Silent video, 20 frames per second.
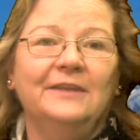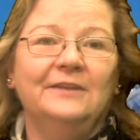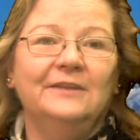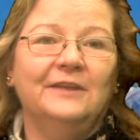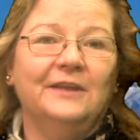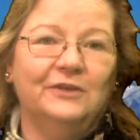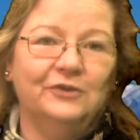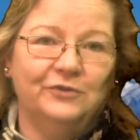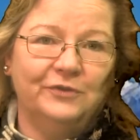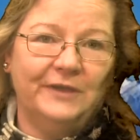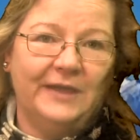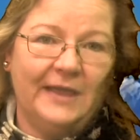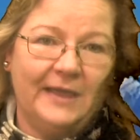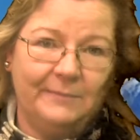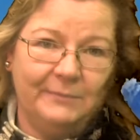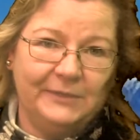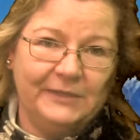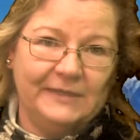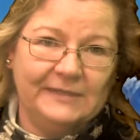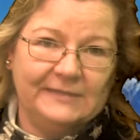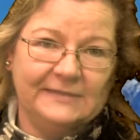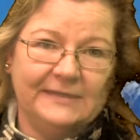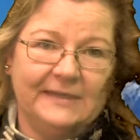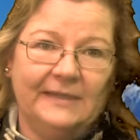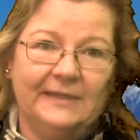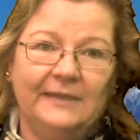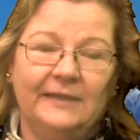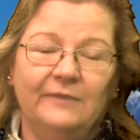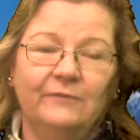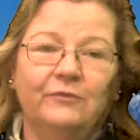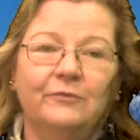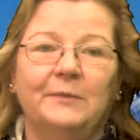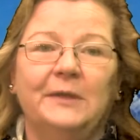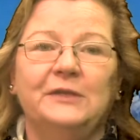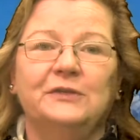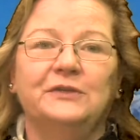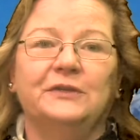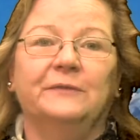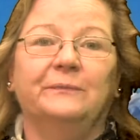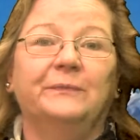country happenings and
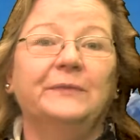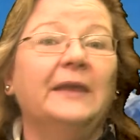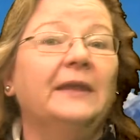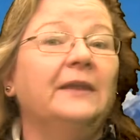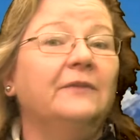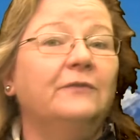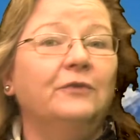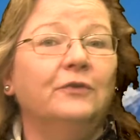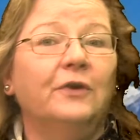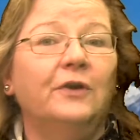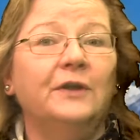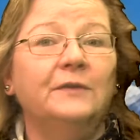information. And if you're on